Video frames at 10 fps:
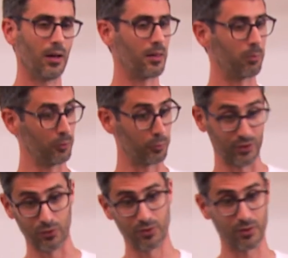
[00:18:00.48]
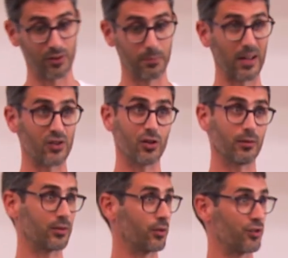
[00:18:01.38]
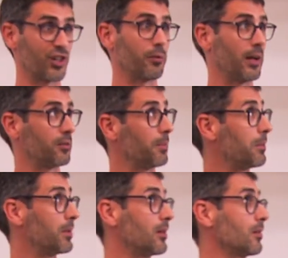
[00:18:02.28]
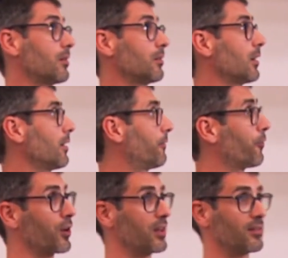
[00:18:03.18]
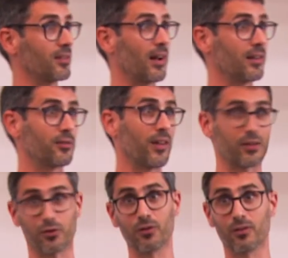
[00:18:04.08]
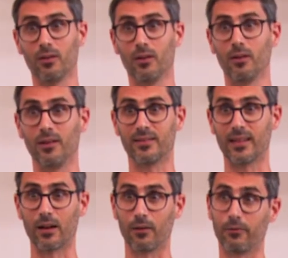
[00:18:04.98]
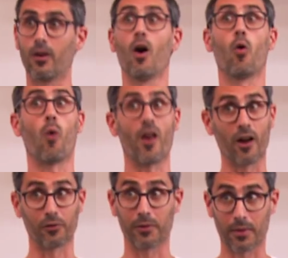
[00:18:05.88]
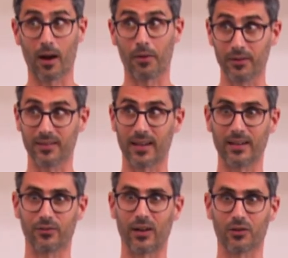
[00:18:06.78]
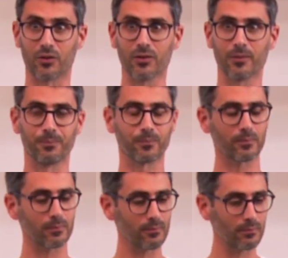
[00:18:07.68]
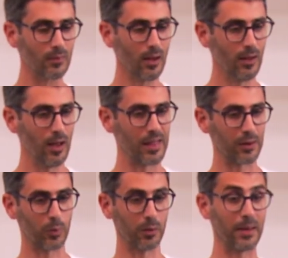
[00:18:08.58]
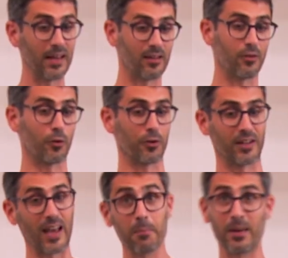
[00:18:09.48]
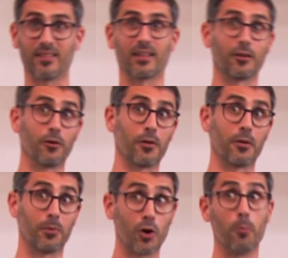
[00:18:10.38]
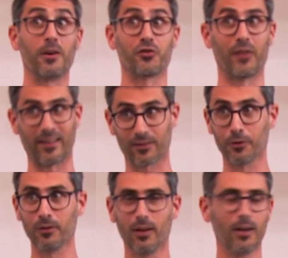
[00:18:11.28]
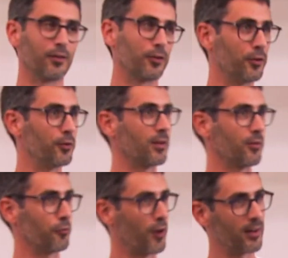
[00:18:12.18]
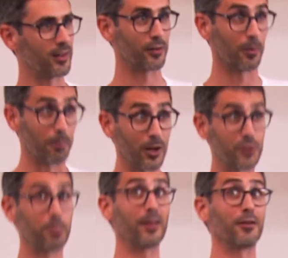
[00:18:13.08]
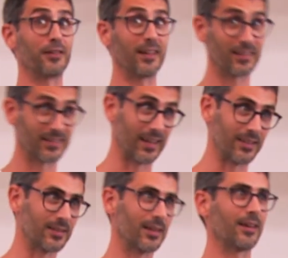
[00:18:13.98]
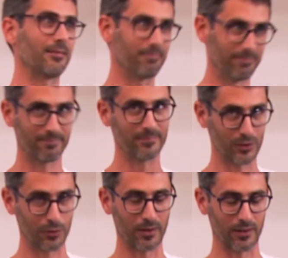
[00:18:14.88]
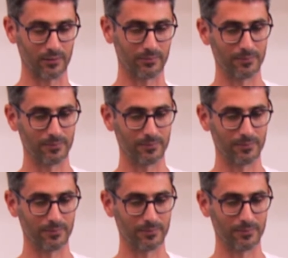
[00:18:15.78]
They will reduce the dimension, so generate maybe 40 sized vectors instead of 100,000 sized vectors. That will make your k-means algorithm go much faster, so you can run it on much bigger data sets and so on.